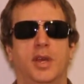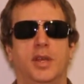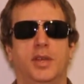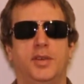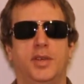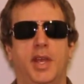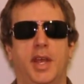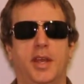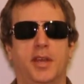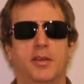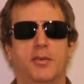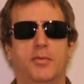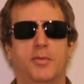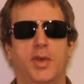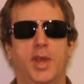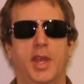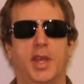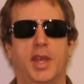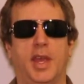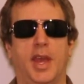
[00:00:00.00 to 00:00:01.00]
Take a
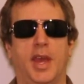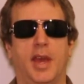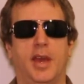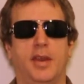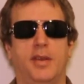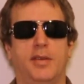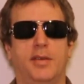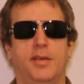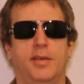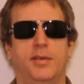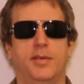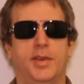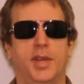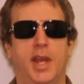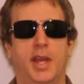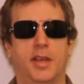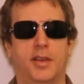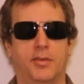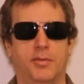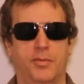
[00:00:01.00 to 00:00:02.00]
weekend,
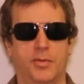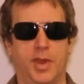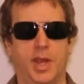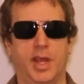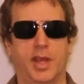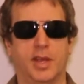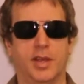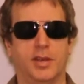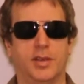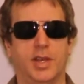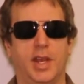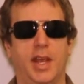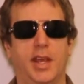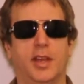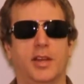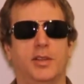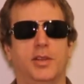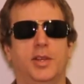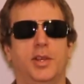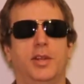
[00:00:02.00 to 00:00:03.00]
take a week,
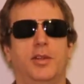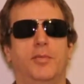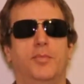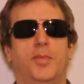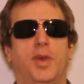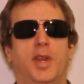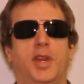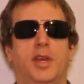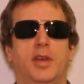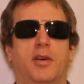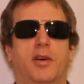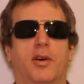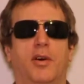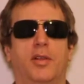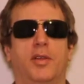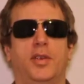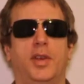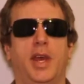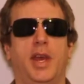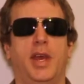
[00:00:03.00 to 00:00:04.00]
take a little mini
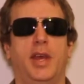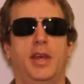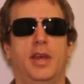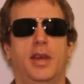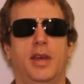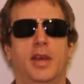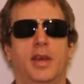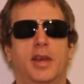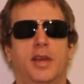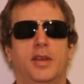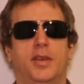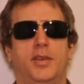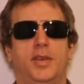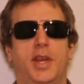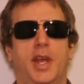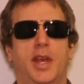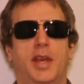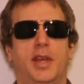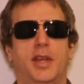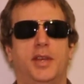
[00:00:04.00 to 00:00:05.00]
holiday,
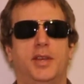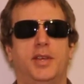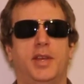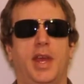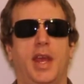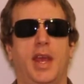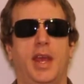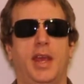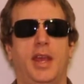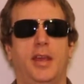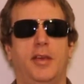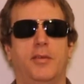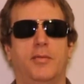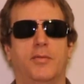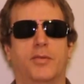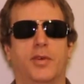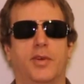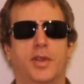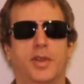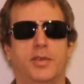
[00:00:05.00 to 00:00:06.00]
take a day
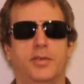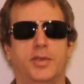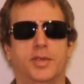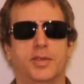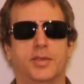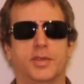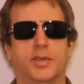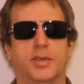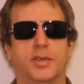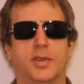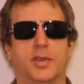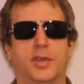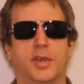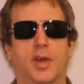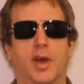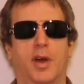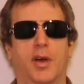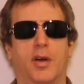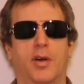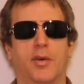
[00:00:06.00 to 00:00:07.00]
where you just
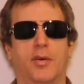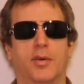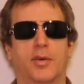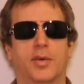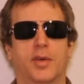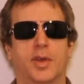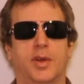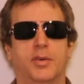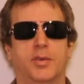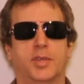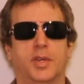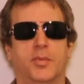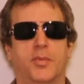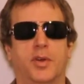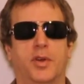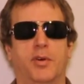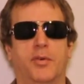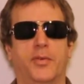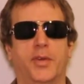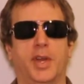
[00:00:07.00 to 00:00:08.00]
go
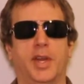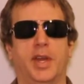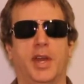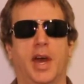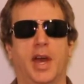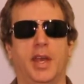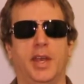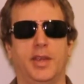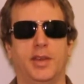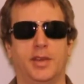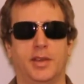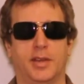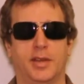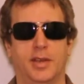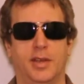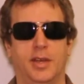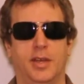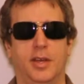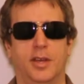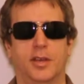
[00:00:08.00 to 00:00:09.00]
somewhere overnight.
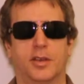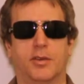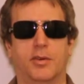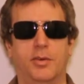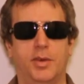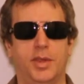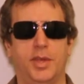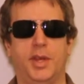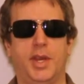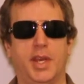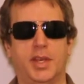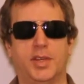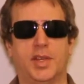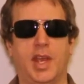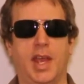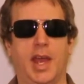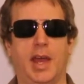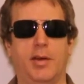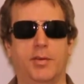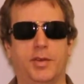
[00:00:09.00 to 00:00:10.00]
Go to the next
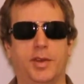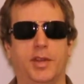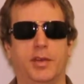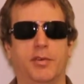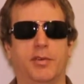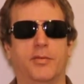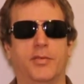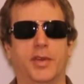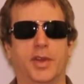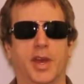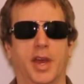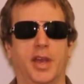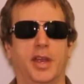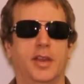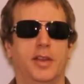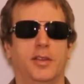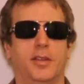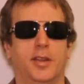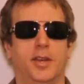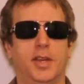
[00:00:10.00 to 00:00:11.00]
county
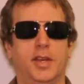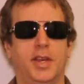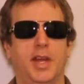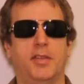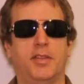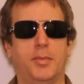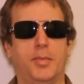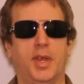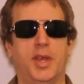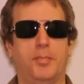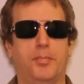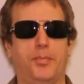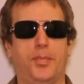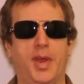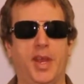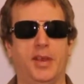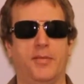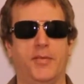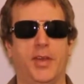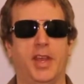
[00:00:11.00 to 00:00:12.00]
overnight. It doesn't have to be a
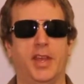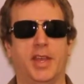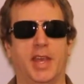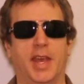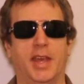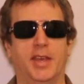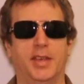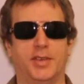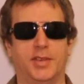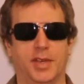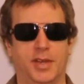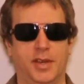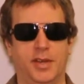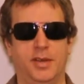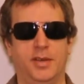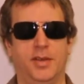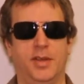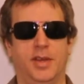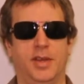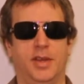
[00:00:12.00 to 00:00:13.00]
big
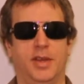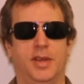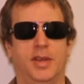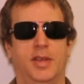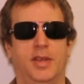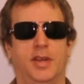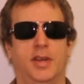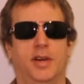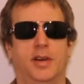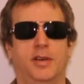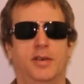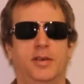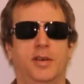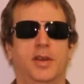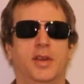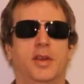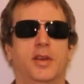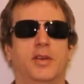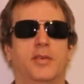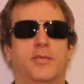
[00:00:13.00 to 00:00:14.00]
vacation. You know,
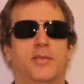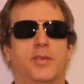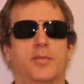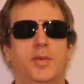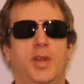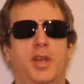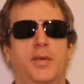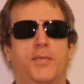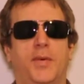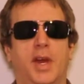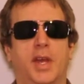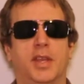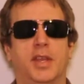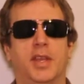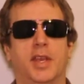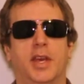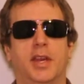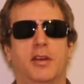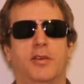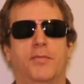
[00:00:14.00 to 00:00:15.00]
for me, if I
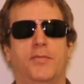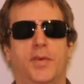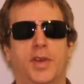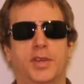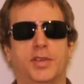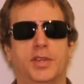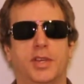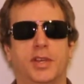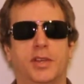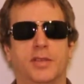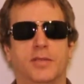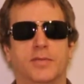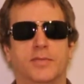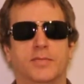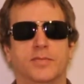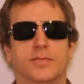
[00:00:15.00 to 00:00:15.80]
can get out fishing,